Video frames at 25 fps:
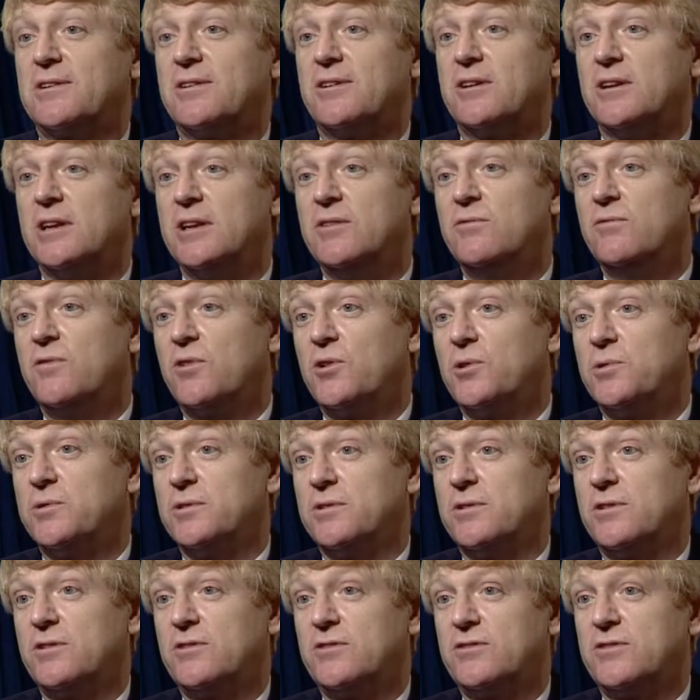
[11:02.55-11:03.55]
can
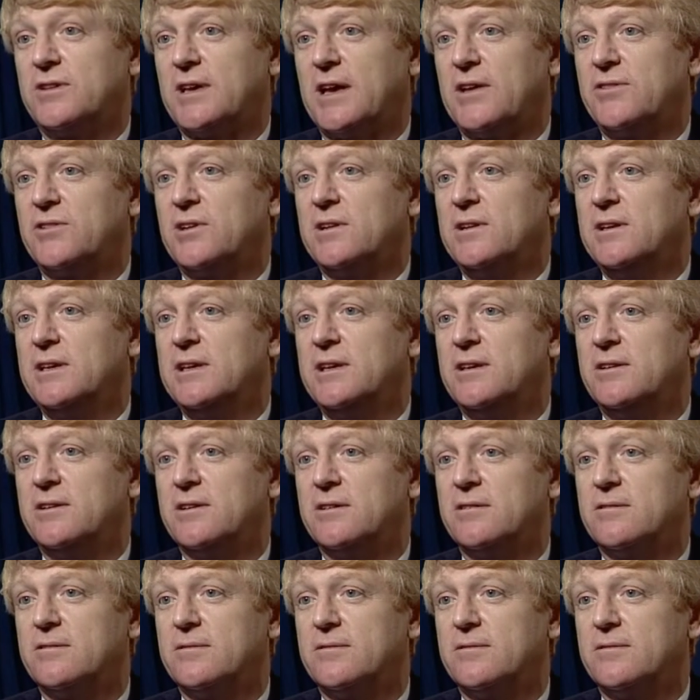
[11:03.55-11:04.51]
influence as a leader?